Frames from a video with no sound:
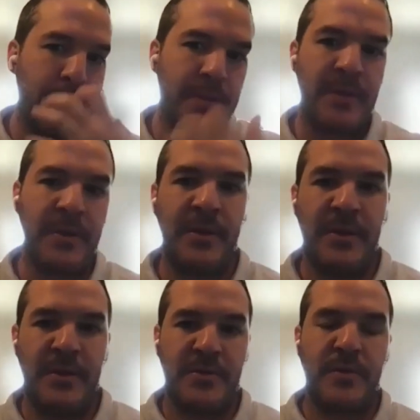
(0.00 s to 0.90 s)
and
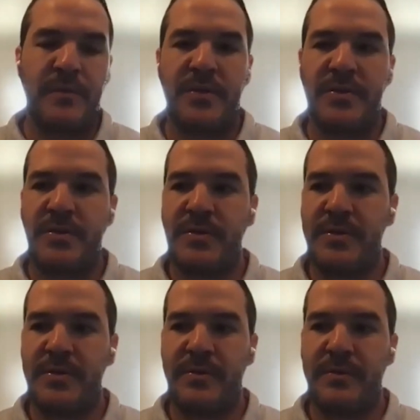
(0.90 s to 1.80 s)
sort of
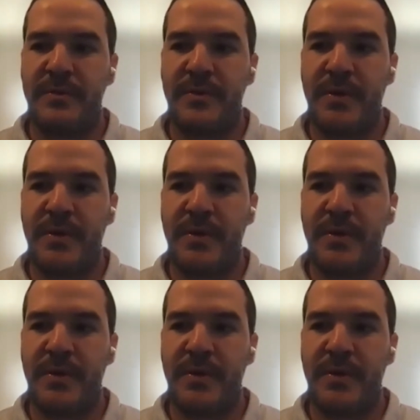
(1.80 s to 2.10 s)
this,